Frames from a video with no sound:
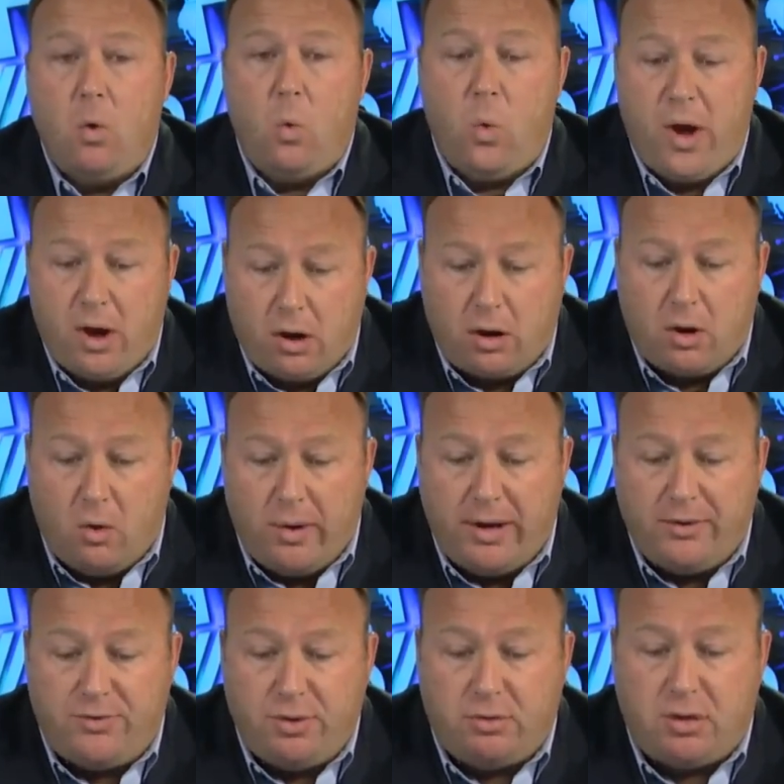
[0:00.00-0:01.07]
We're
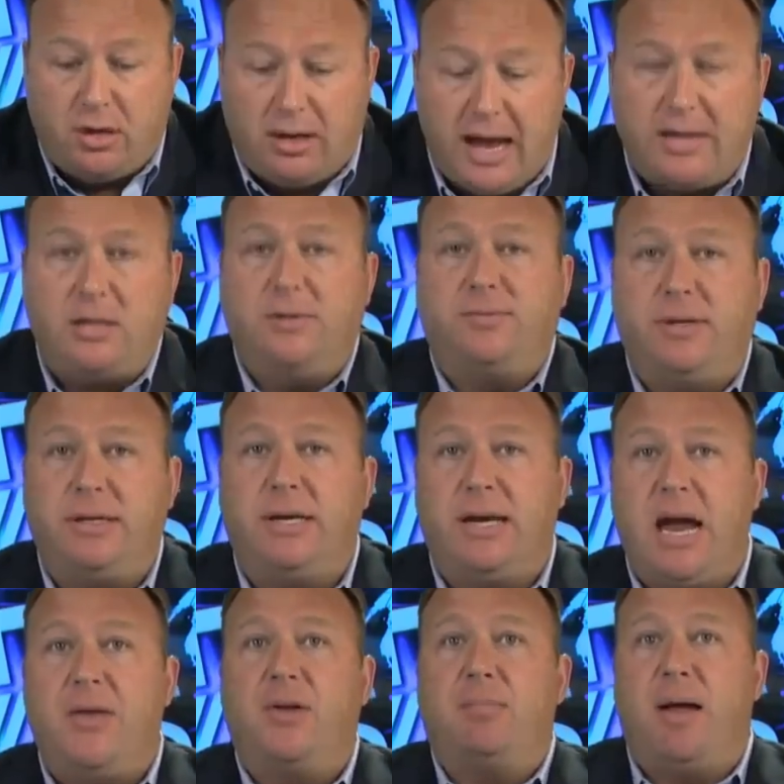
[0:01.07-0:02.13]
going to collectively
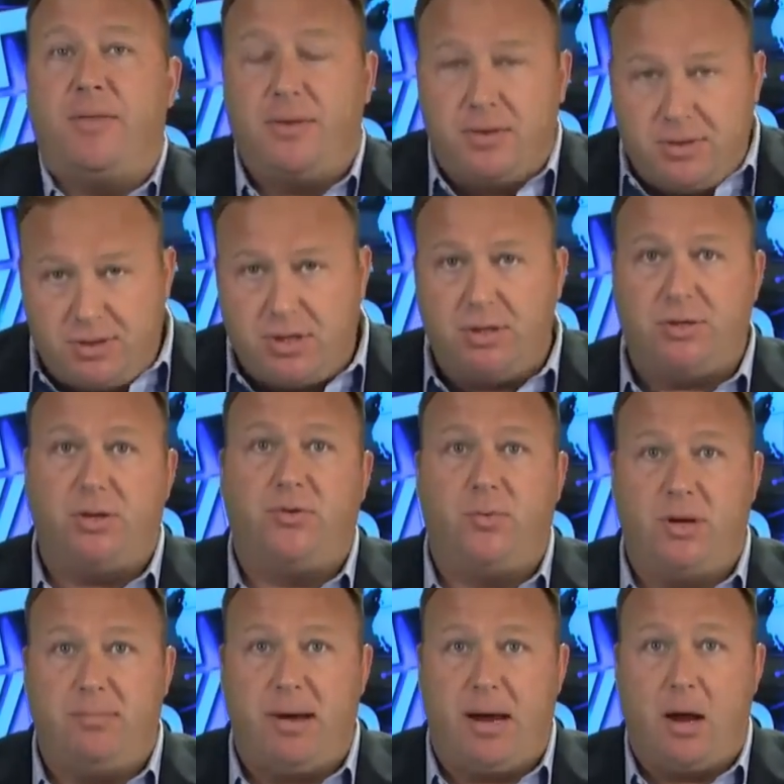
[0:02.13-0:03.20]
together, by the decisions
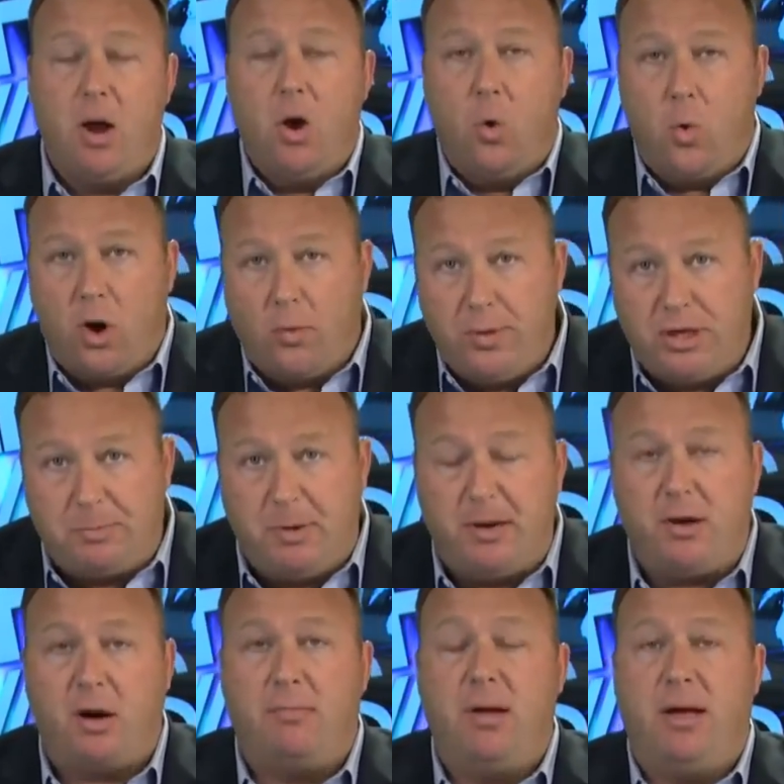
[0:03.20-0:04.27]
we make, where we
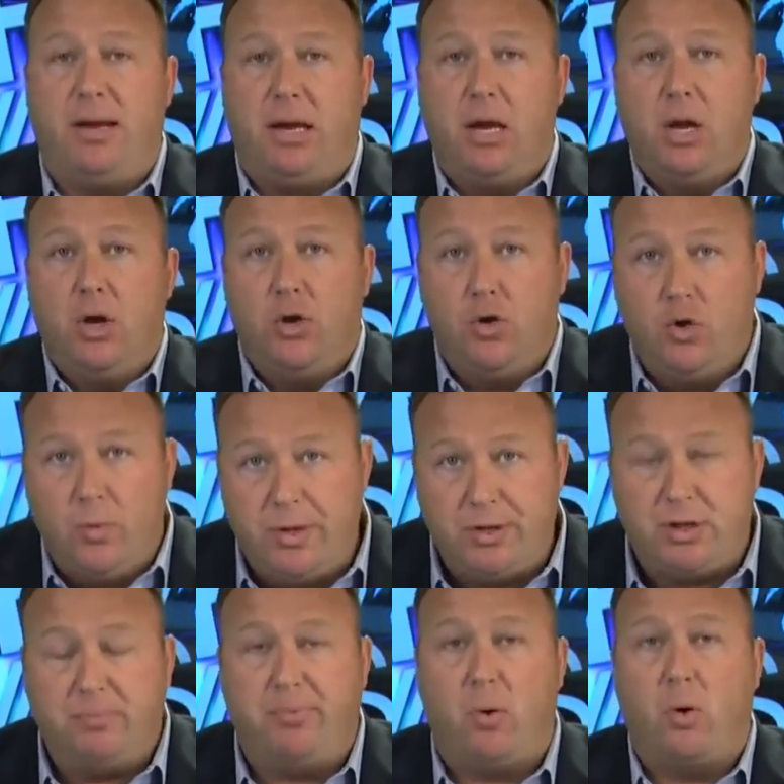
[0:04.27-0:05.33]
spend our money, who we
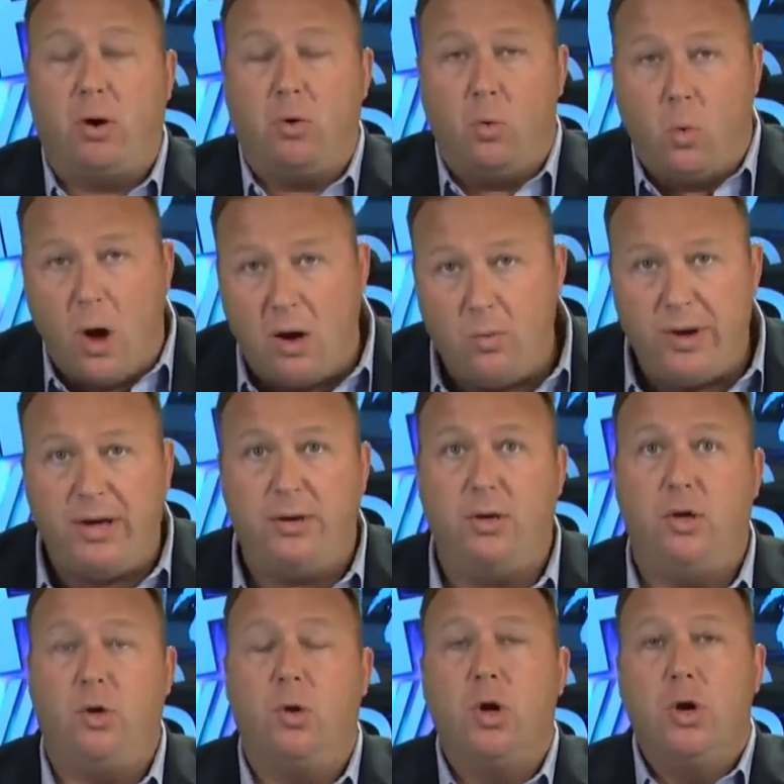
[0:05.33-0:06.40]
support, what we
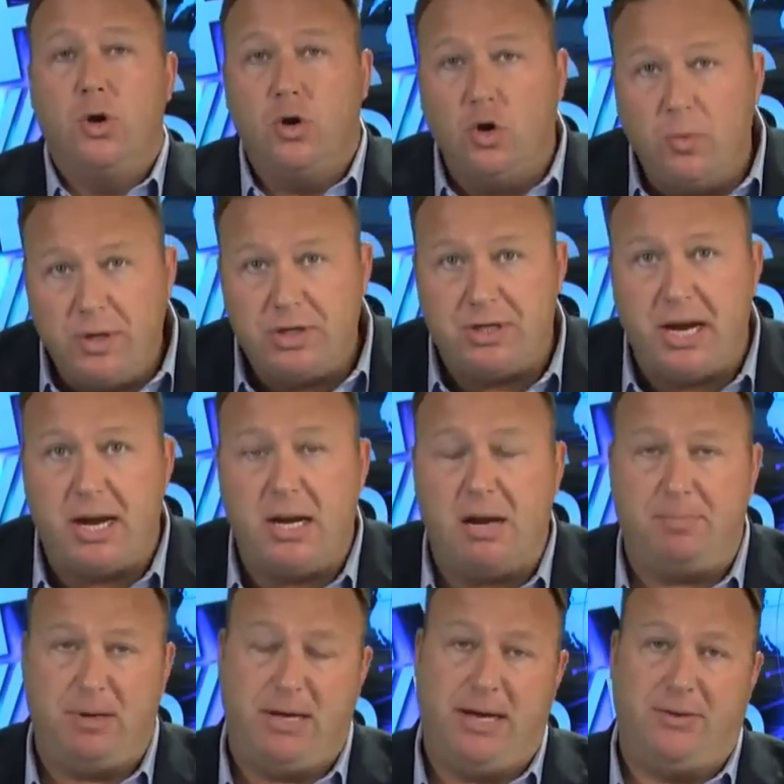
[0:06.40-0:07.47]
do, who we stand
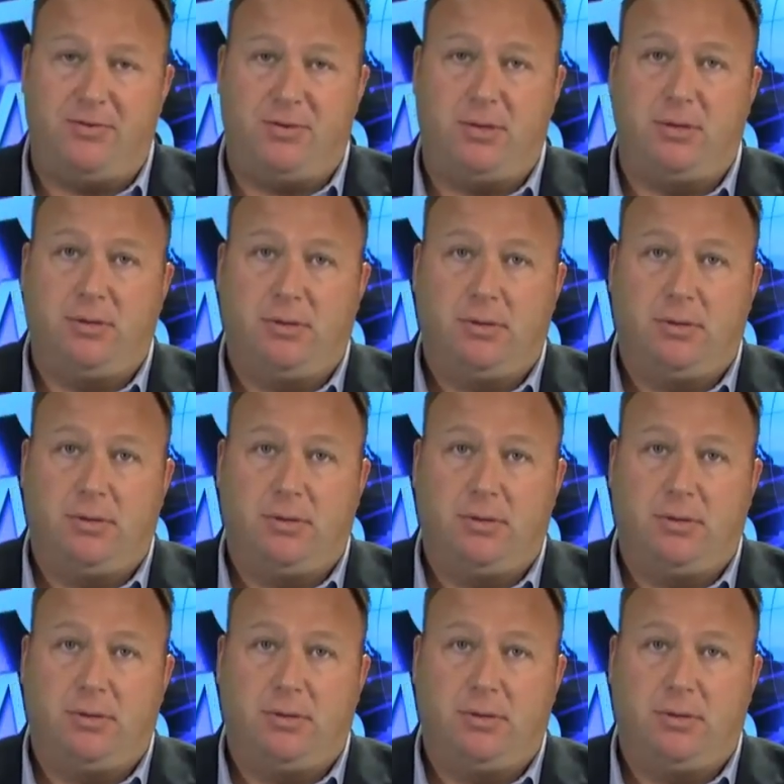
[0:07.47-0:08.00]
up against,